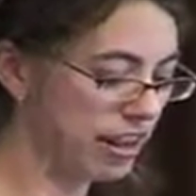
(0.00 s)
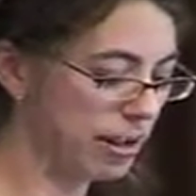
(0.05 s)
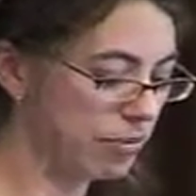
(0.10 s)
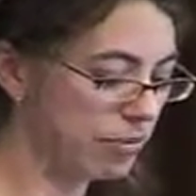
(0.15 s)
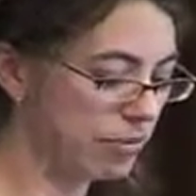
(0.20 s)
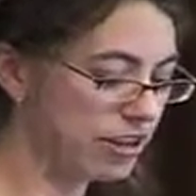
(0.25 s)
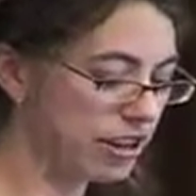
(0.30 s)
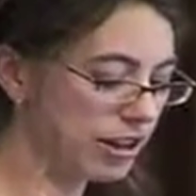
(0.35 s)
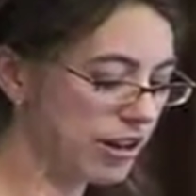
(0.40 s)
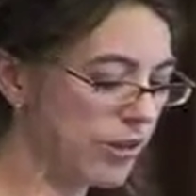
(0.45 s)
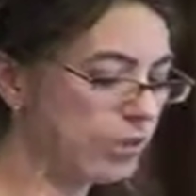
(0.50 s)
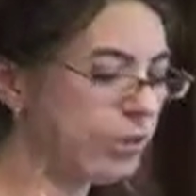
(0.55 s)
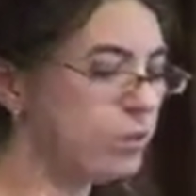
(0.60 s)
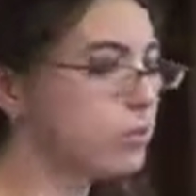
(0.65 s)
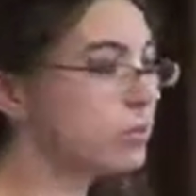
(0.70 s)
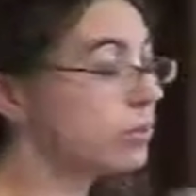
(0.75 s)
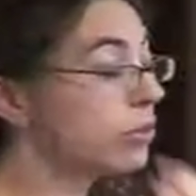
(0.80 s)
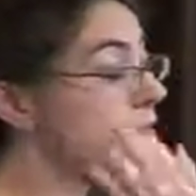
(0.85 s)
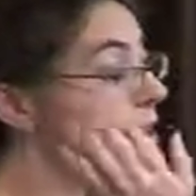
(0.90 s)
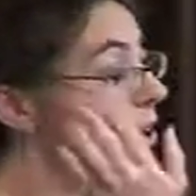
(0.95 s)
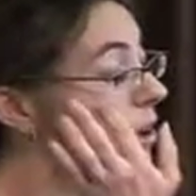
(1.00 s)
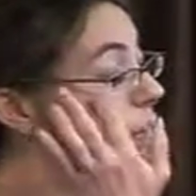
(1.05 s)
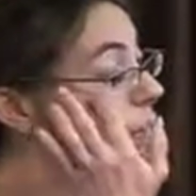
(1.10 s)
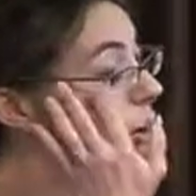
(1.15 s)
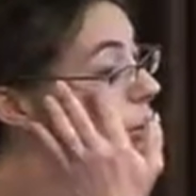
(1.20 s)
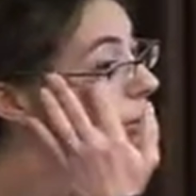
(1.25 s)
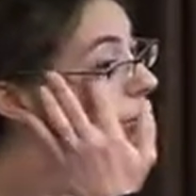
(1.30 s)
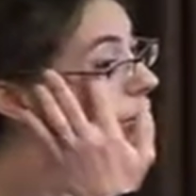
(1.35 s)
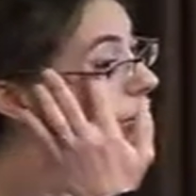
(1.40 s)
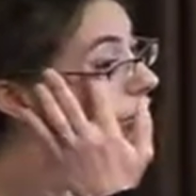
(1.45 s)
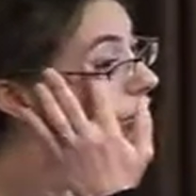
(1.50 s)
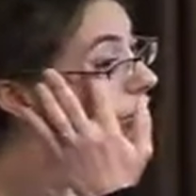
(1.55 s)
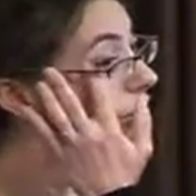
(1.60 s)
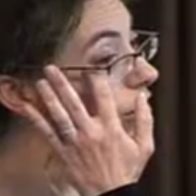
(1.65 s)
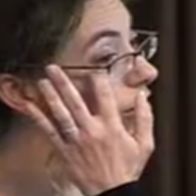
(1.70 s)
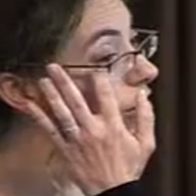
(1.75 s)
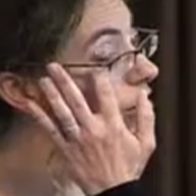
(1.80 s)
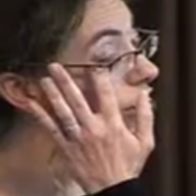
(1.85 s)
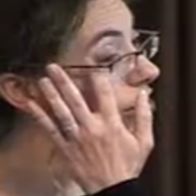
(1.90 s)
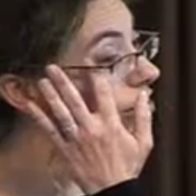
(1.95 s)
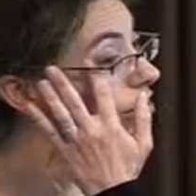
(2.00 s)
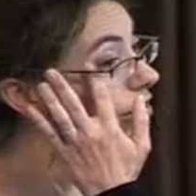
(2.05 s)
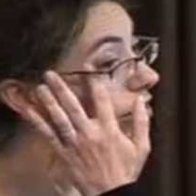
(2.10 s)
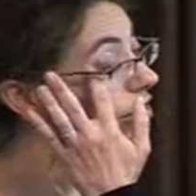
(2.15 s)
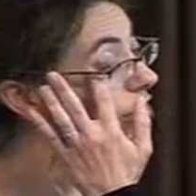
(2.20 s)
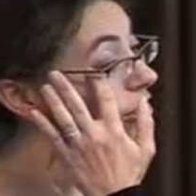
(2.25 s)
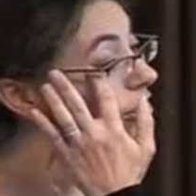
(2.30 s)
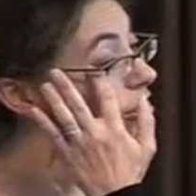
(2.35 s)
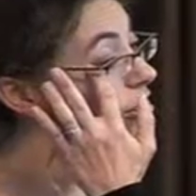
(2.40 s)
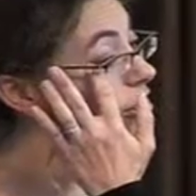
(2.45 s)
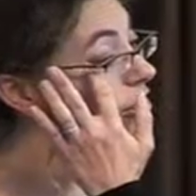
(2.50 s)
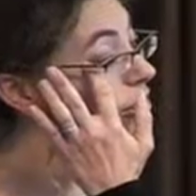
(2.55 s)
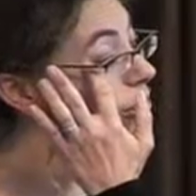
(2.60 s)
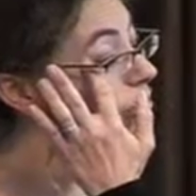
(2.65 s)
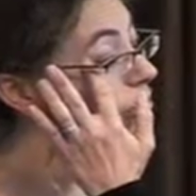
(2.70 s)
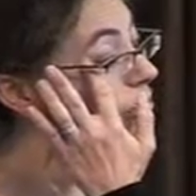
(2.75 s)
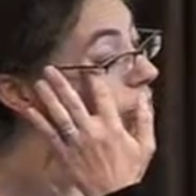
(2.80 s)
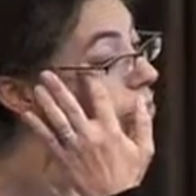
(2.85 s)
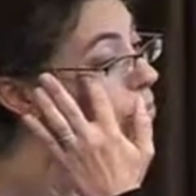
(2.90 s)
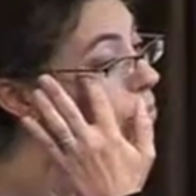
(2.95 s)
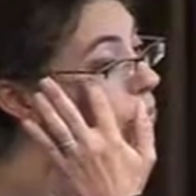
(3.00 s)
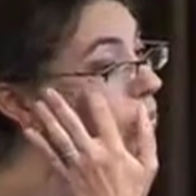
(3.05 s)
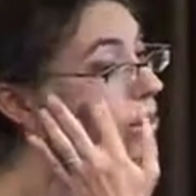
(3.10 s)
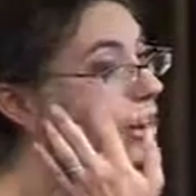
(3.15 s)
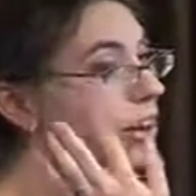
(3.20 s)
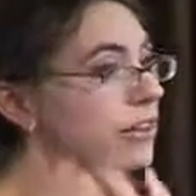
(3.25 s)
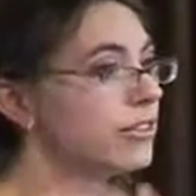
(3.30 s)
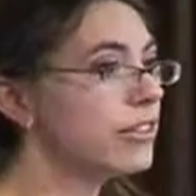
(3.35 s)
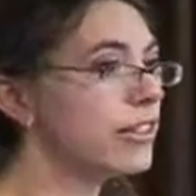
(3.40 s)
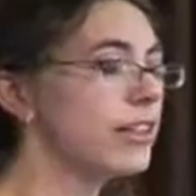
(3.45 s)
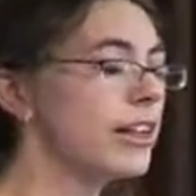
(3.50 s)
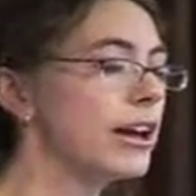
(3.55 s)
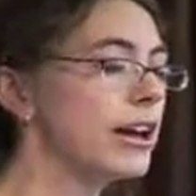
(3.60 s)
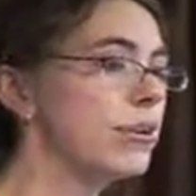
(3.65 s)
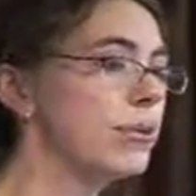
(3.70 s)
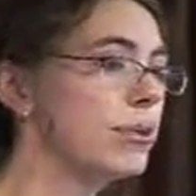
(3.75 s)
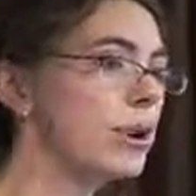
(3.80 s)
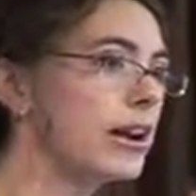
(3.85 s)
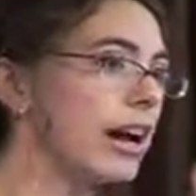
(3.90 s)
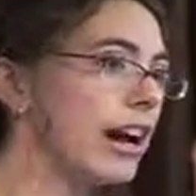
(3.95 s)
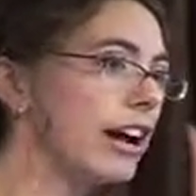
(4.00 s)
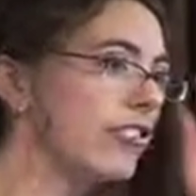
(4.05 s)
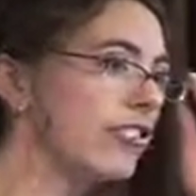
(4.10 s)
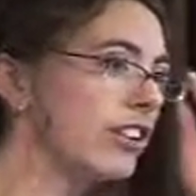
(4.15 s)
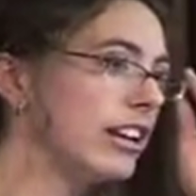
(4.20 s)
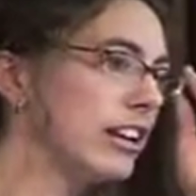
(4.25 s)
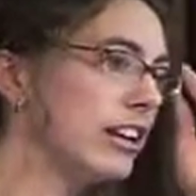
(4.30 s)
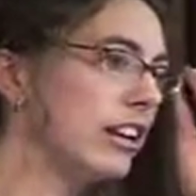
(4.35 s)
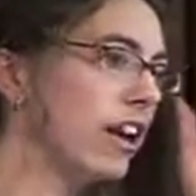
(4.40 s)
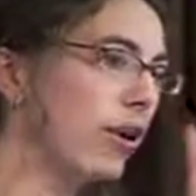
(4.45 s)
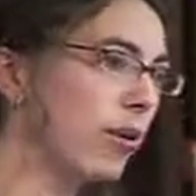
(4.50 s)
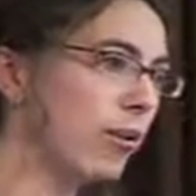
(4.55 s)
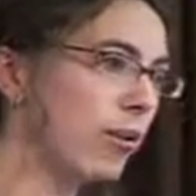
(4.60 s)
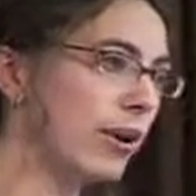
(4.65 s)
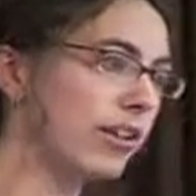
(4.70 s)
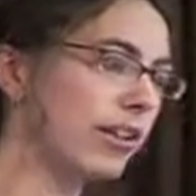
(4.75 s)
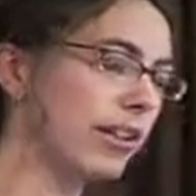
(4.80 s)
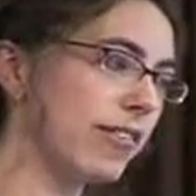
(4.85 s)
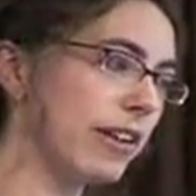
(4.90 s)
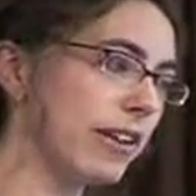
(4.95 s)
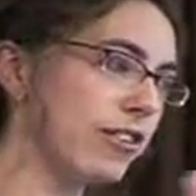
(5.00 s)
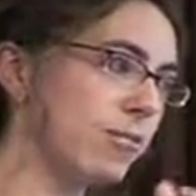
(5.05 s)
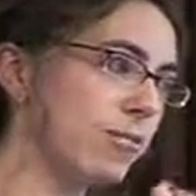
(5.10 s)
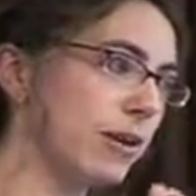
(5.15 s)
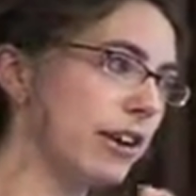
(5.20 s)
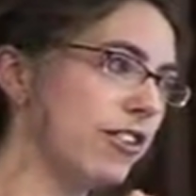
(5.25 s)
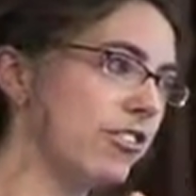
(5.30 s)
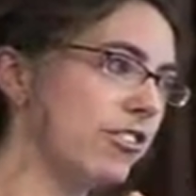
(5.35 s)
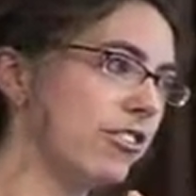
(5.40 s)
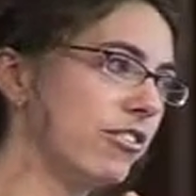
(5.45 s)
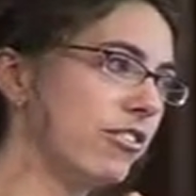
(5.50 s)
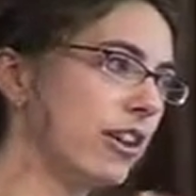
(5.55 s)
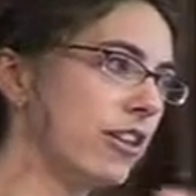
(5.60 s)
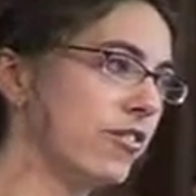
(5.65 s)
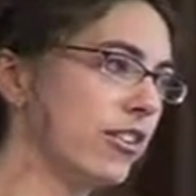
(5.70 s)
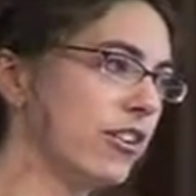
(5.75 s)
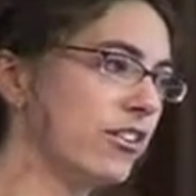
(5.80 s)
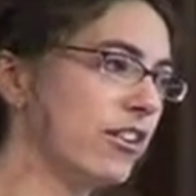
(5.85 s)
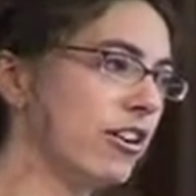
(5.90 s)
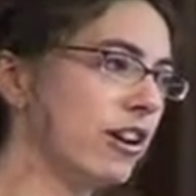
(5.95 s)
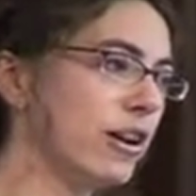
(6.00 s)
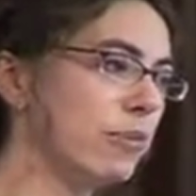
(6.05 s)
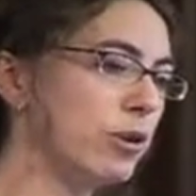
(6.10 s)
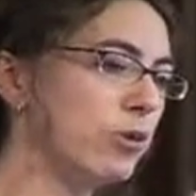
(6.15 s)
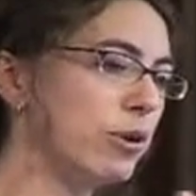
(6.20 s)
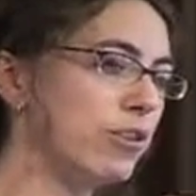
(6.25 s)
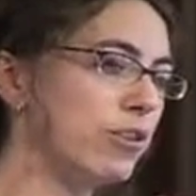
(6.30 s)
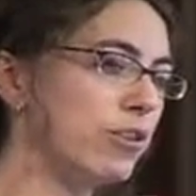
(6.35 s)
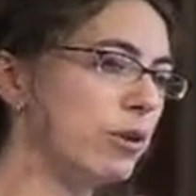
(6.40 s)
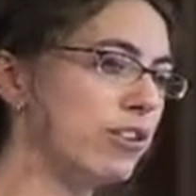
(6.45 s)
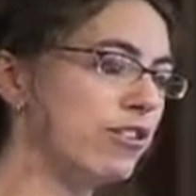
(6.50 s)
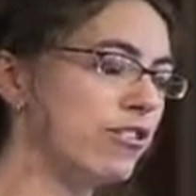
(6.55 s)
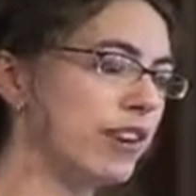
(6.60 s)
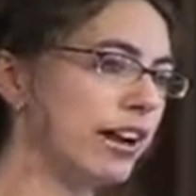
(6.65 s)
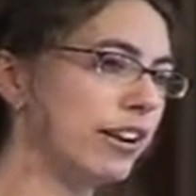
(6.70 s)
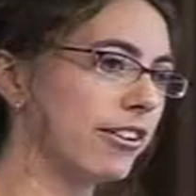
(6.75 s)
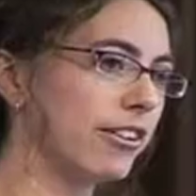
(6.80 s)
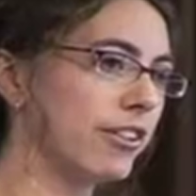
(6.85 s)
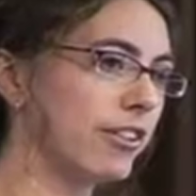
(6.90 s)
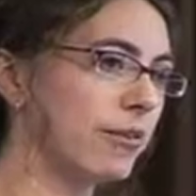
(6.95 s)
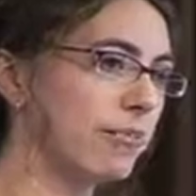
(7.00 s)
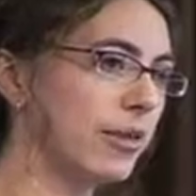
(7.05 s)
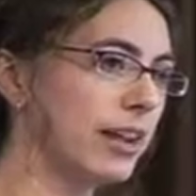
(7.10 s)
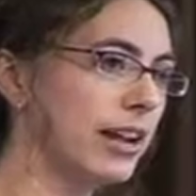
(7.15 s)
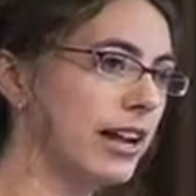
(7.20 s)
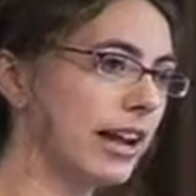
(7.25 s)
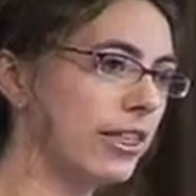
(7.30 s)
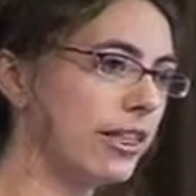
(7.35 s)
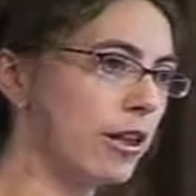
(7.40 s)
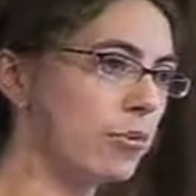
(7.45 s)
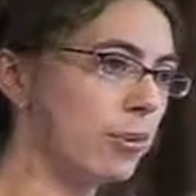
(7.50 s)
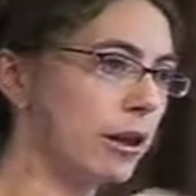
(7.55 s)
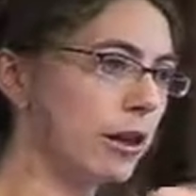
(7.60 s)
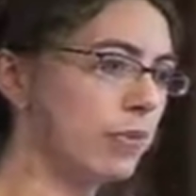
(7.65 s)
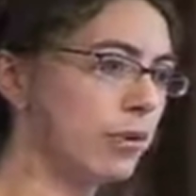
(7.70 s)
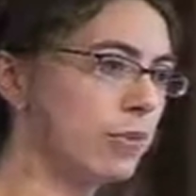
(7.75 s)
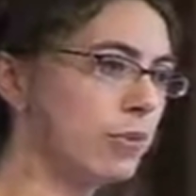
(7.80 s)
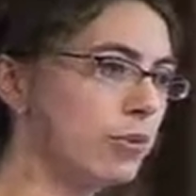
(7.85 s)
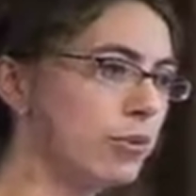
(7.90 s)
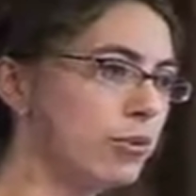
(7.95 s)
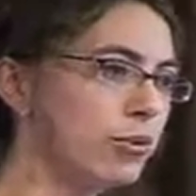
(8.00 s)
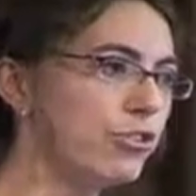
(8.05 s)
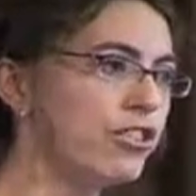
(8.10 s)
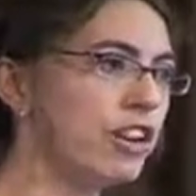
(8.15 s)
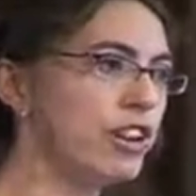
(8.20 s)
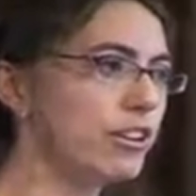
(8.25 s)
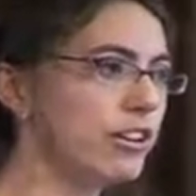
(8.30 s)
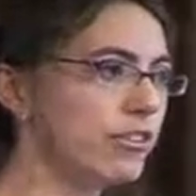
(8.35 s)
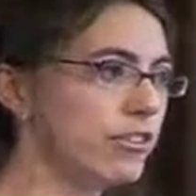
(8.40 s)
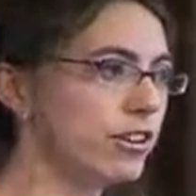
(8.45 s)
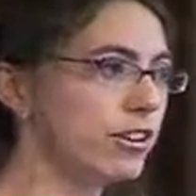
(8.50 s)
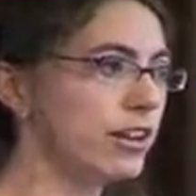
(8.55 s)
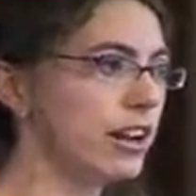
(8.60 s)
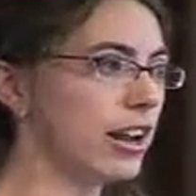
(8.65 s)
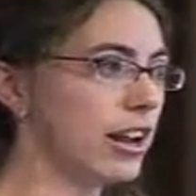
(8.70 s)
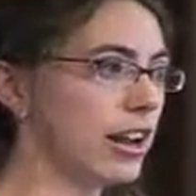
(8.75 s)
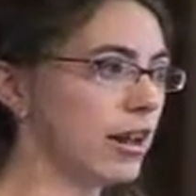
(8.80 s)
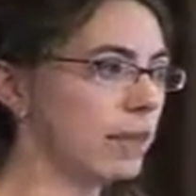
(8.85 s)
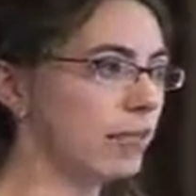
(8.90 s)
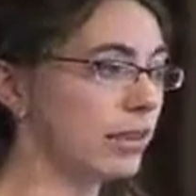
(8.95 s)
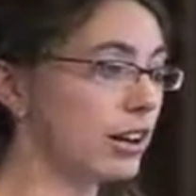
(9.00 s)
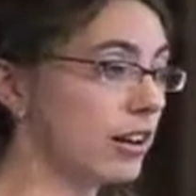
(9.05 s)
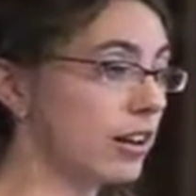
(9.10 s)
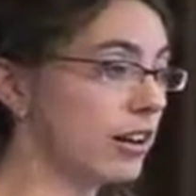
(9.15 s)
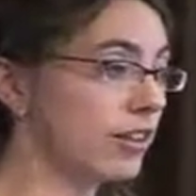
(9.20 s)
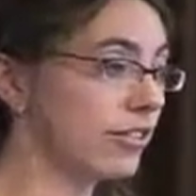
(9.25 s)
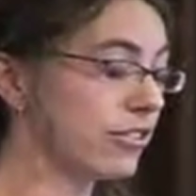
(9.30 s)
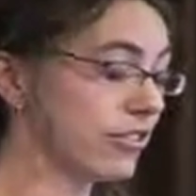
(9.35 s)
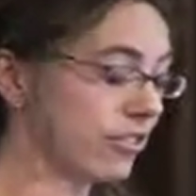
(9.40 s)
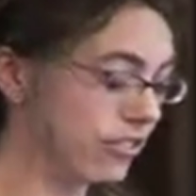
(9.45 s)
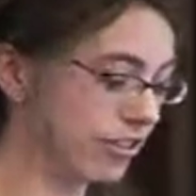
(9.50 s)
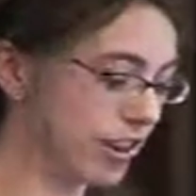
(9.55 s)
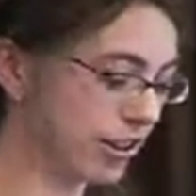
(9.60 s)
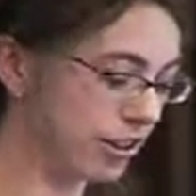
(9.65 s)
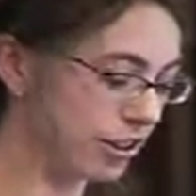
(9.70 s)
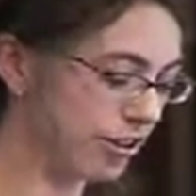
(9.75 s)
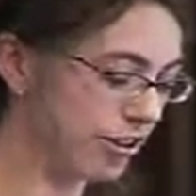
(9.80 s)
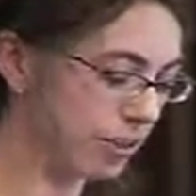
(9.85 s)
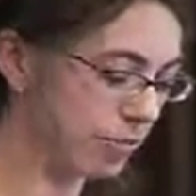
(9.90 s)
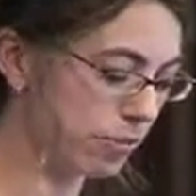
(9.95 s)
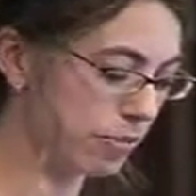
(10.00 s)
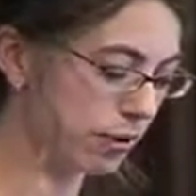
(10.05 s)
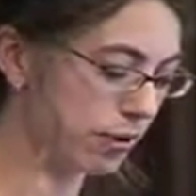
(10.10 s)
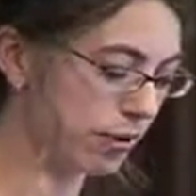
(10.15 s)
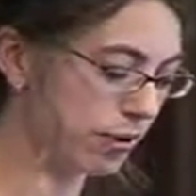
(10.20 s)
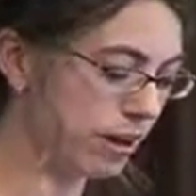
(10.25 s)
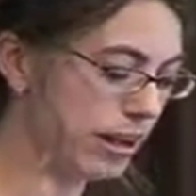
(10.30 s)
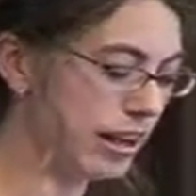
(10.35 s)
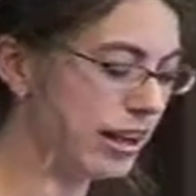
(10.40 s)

particularly with the most disadvantaged young people, that they were actually lowering their aspirations over the time in which we tracked them, and they were becoming more gender and class stereotypical.